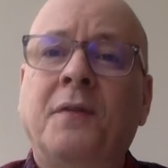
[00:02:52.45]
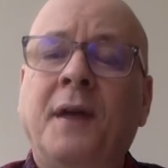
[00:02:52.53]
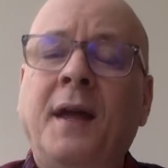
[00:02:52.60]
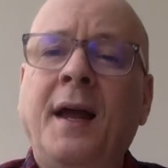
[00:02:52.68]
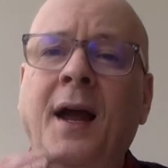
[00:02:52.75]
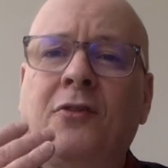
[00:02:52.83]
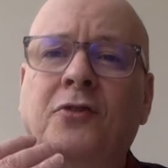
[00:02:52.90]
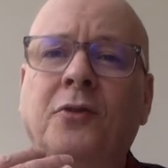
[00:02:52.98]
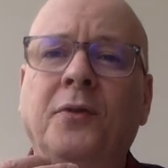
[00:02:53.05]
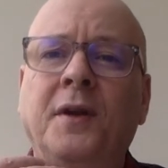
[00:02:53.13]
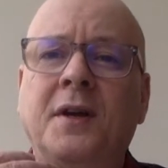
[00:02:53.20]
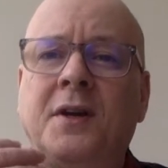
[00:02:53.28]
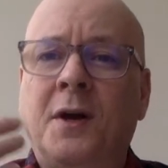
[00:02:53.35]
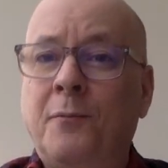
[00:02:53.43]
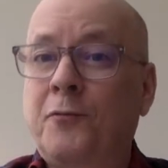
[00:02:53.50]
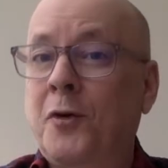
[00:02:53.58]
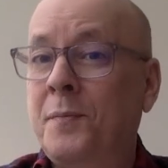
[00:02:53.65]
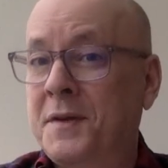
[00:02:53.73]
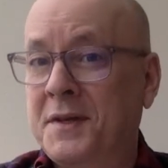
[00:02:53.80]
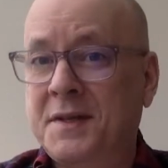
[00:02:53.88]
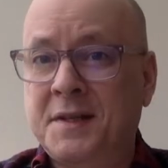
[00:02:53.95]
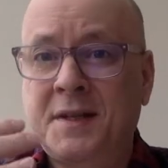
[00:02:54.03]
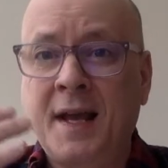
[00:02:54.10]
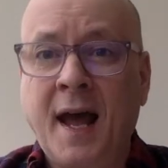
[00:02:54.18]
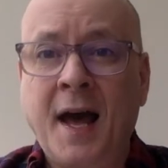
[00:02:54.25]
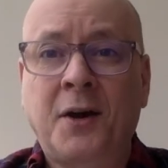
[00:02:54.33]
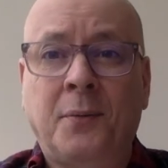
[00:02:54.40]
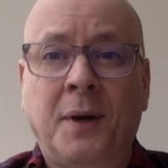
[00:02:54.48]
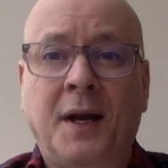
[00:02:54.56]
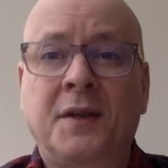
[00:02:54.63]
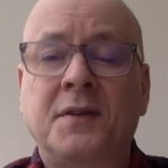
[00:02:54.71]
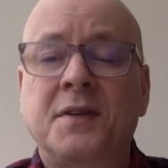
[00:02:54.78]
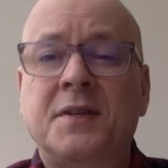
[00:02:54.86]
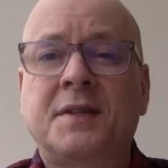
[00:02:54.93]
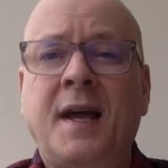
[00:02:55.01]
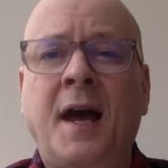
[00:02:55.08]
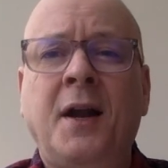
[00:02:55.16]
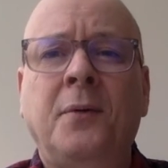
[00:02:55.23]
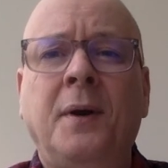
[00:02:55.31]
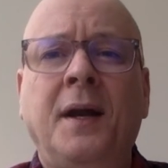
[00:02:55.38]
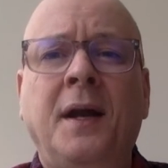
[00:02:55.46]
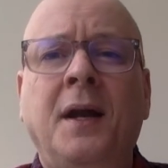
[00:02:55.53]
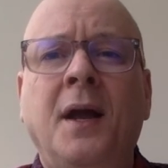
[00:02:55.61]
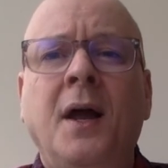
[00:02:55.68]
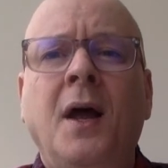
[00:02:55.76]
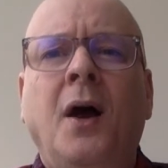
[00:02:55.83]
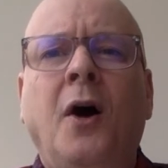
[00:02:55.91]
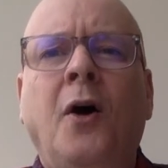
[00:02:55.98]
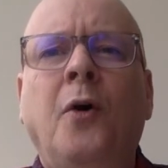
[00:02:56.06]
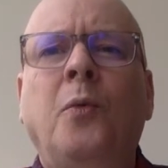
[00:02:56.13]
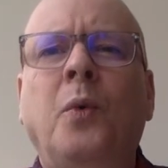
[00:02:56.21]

They actually come from the Scattering, and the Scattering uh,